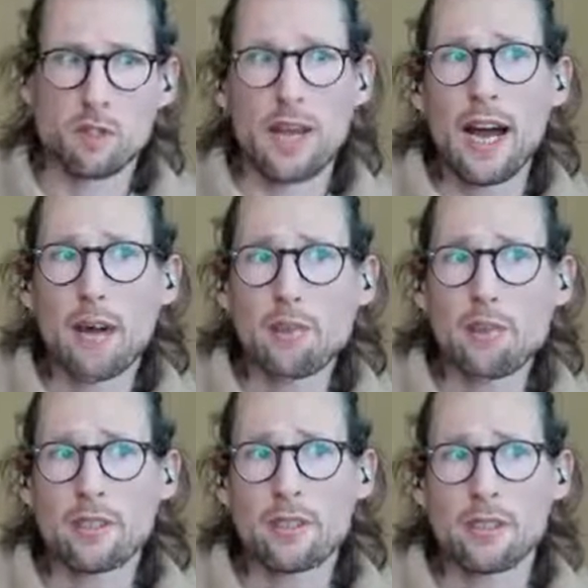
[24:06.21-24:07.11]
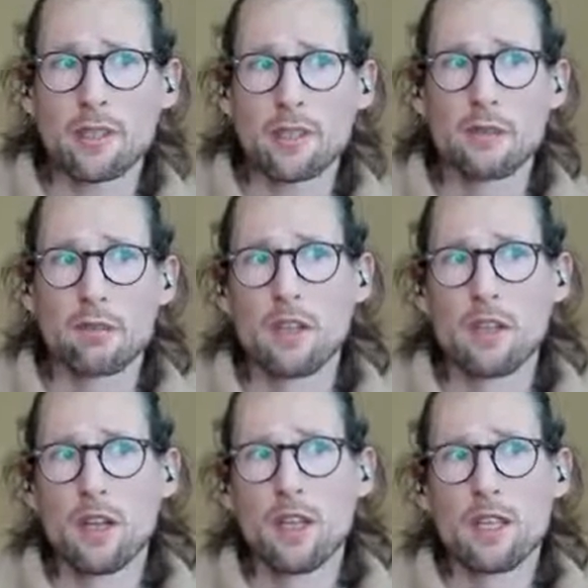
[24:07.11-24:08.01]
Because what happens a lot of
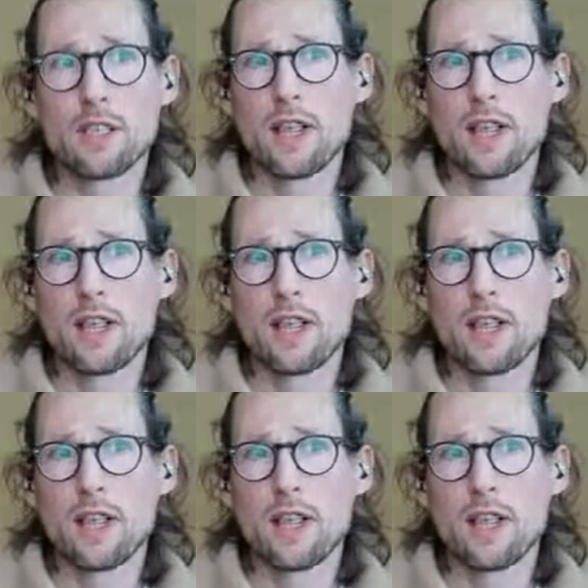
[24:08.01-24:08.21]
times